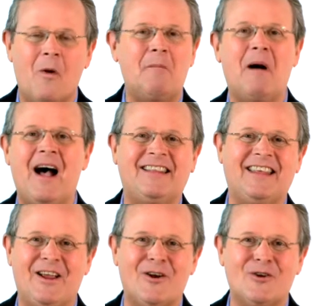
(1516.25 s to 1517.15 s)
wet behind
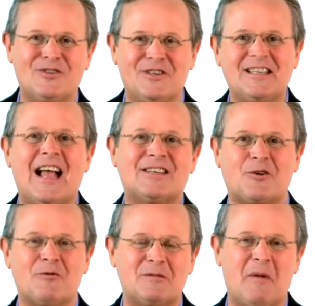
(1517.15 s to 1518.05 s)
the ears
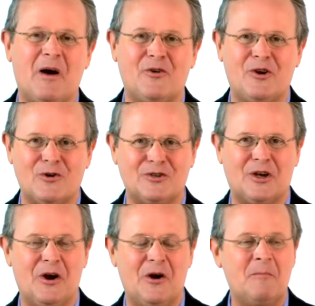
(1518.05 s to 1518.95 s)
disaster responder years
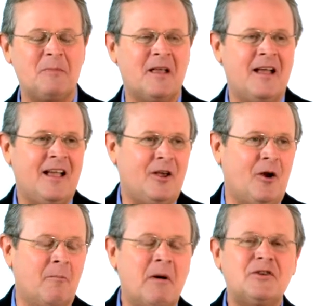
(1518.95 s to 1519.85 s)
ago you
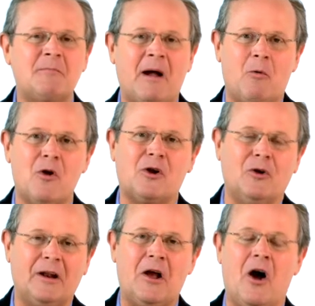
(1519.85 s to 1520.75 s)
know, much of my work
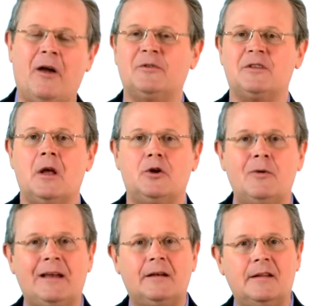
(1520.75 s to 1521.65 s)
early on was
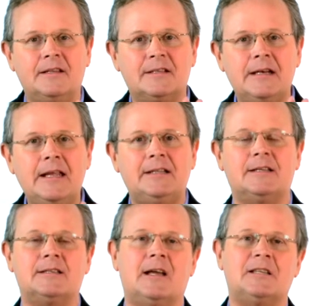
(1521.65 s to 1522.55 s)
doing these needs
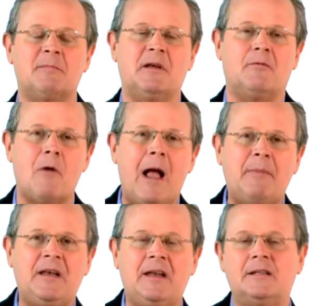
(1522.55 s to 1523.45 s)
assessment,
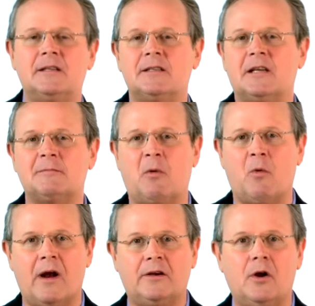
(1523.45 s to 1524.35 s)
rapid needs assessment,
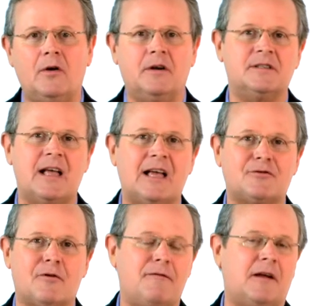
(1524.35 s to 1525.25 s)
where I'd go to
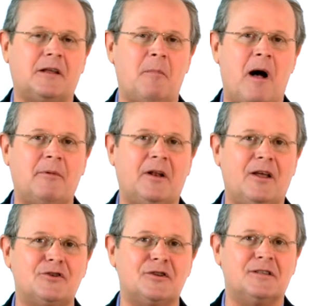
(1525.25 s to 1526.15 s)
disaster affected
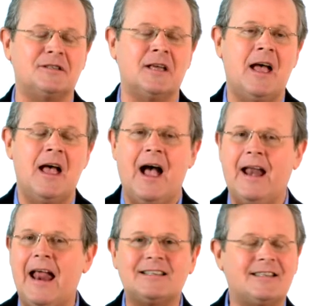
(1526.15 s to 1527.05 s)
populations.
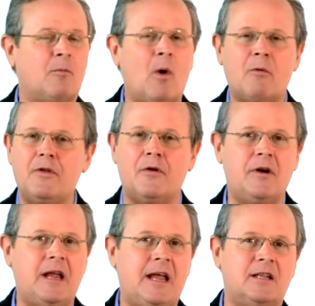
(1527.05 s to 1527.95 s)
I'd ask them what were their
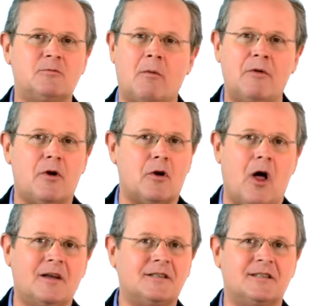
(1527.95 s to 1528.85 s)
needs, what were their
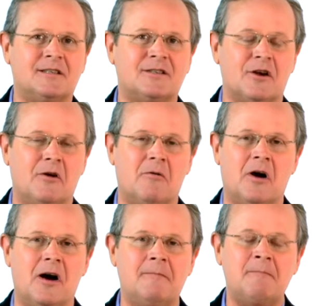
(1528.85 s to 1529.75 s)
losses, and so
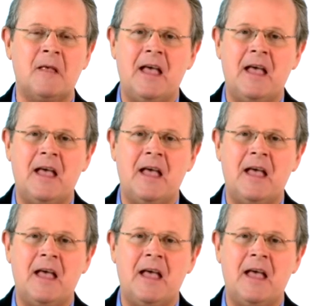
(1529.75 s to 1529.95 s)
on.